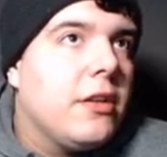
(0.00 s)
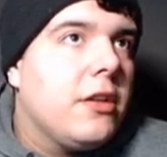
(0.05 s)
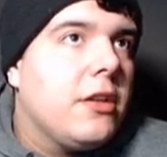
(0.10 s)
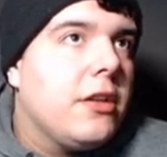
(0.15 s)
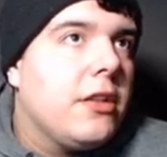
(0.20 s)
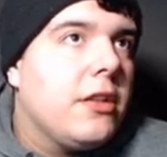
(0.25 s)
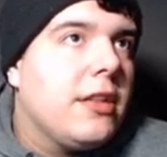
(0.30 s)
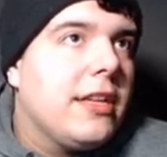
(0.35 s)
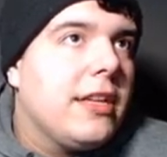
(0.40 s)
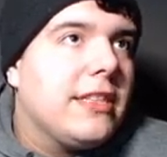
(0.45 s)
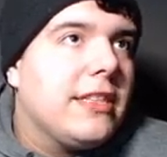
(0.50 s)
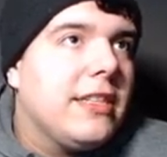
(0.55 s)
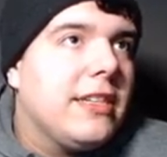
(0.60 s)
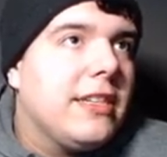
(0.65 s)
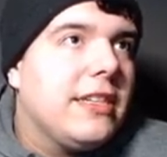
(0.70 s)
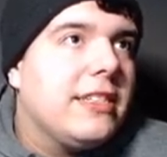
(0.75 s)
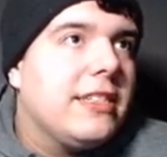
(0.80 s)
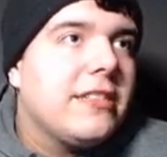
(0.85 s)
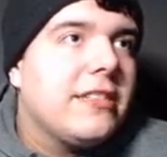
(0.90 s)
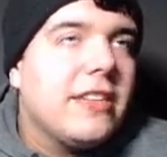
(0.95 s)
like
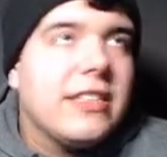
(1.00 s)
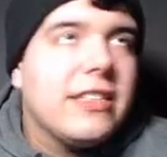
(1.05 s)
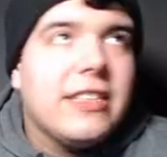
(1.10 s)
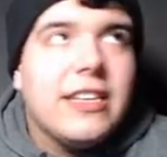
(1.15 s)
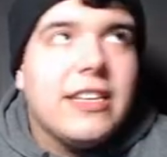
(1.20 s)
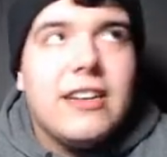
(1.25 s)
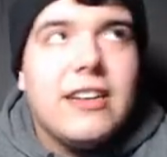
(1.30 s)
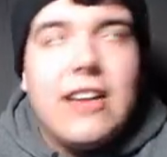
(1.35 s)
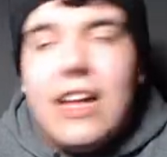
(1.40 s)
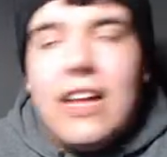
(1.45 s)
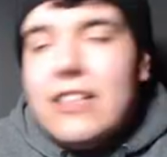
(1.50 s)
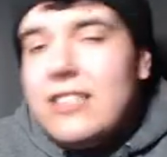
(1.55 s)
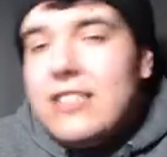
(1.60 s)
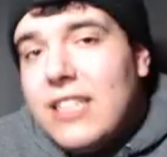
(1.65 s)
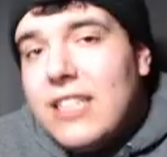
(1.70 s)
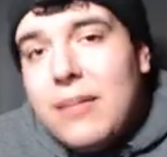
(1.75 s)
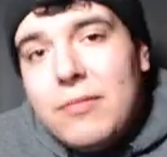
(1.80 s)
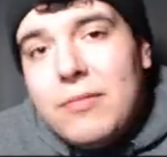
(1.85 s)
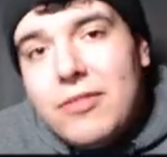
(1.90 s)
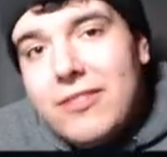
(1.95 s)
digs right there. I'll just
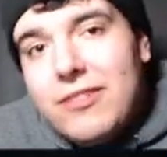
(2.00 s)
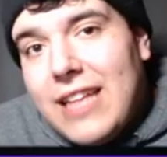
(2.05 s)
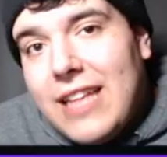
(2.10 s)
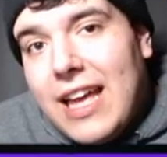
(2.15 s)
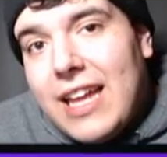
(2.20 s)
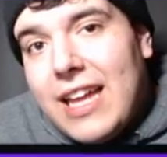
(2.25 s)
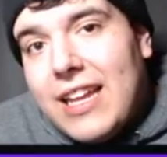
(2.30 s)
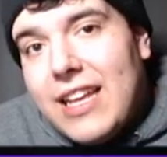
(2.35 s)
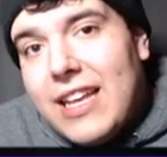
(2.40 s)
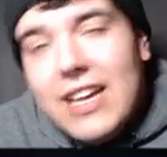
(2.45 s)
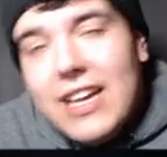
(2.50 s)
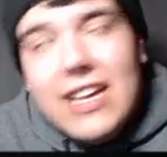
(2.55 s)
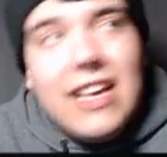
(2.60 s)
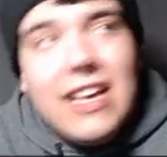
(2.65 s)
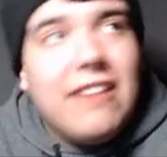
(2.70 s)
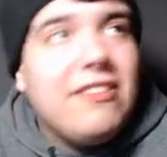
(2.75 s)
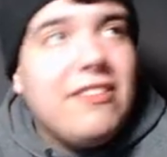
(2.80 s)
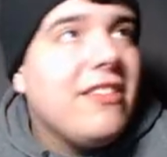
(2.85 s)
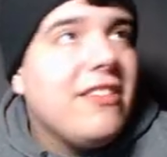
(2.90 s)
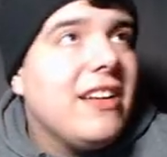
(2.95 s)
keep doing that.
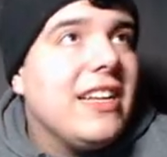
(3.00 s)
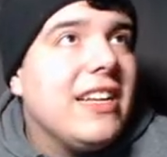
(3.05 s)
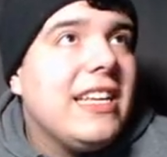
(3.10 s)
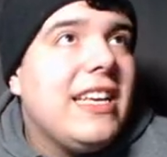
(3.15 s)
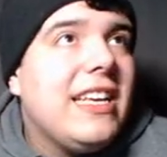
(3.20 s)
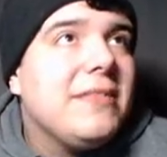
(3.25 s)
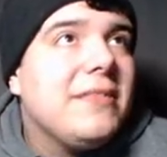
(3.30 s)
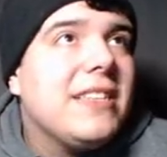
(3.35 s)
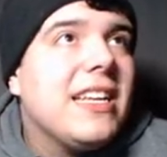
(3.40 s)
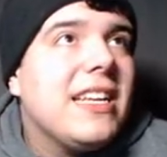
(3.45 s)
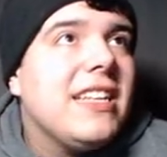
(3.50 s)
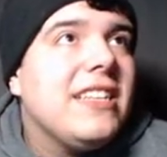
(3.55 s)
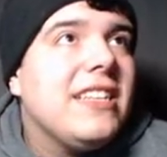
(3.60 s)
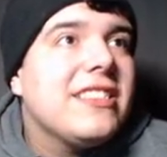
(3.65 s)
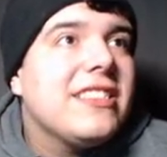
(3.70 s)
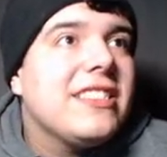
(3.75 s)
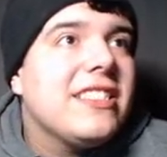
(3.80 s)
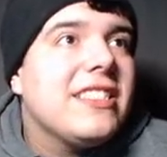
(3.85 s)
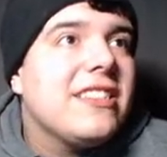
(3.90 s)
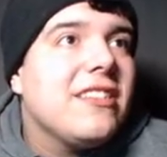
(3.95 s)
If you want to keep sending your
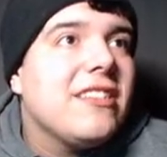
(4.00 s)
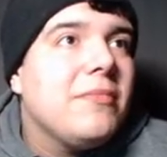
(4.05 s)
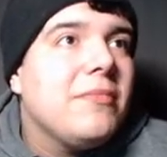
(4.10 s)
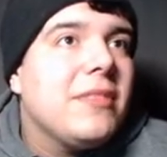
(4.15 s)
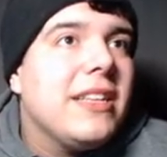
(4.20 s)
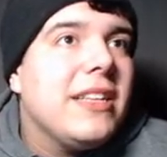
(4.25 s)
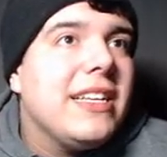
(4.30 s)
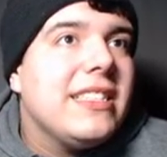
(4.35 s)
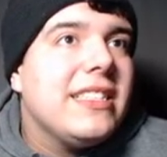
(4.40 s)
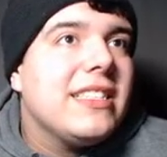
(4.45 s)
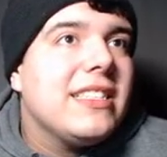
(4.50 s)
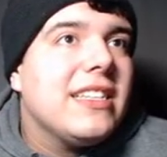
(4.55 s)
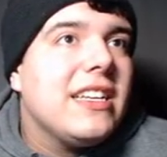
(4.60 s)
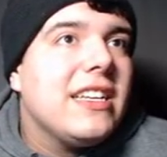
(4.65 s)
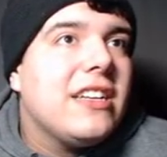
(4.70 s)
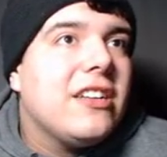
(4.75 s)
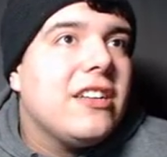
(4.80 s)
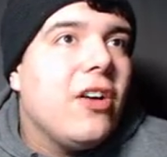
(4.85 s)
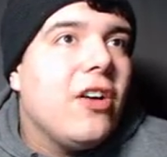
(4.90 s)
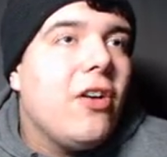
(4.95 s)
zero blitz,
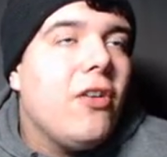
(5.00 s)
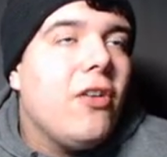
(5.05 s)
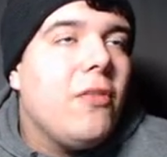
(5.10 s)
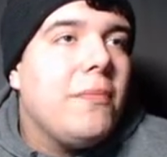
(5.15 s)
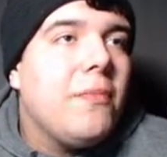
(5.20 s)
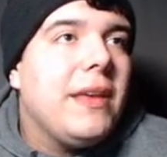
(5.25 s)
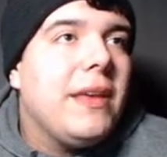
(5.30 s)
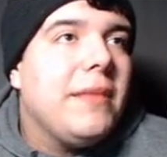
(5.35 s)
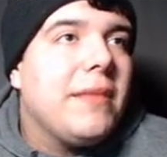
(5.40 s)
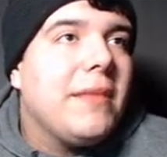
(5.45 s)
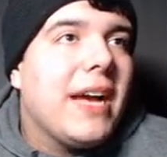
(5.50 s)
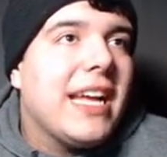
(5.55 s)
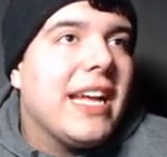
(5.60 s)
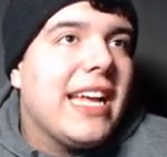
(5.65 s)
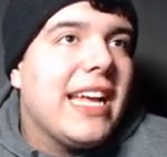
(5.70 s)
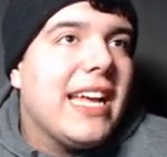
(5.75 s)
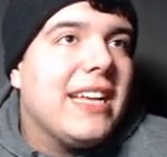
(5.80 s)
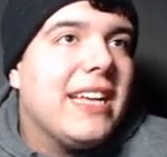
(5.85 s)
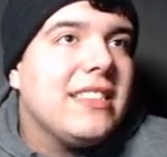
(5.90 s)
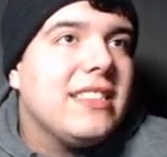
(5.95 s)
go be my
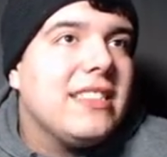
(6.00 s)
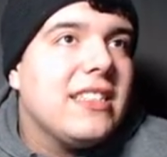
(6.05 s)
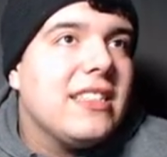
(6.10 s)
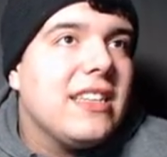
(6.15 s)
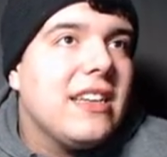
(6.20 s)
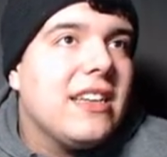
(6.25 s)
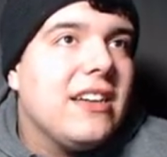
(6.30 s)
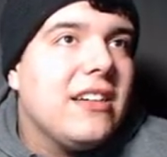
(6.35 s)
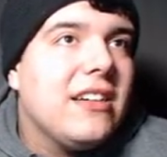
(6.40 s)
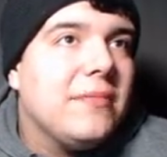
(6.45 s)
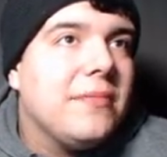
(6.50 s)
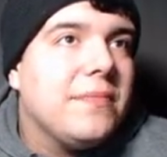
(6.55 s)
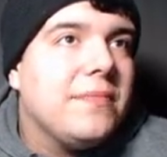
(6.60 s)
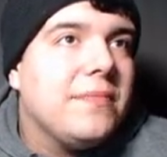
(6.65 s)
guess. Um,